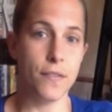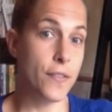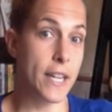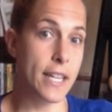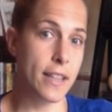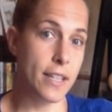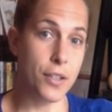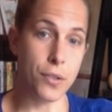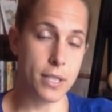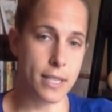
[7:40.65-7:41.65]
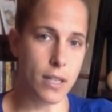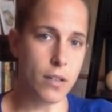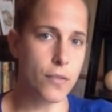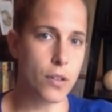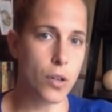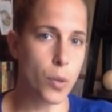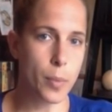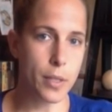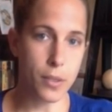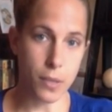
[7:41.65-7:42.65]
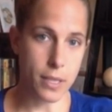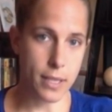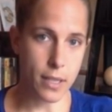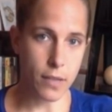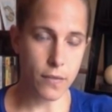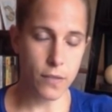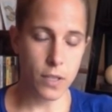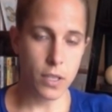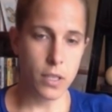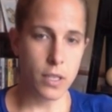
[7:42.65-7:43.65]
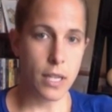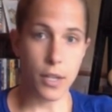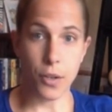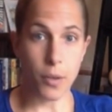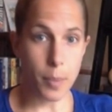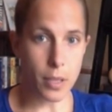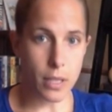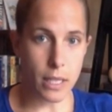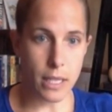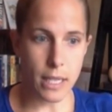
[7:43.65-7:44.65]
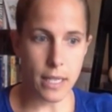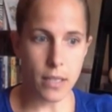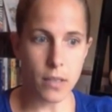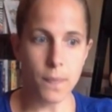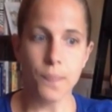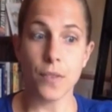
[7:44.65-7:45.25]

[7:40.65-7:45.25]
faith in yourself or hope in yourself and your ability to heal,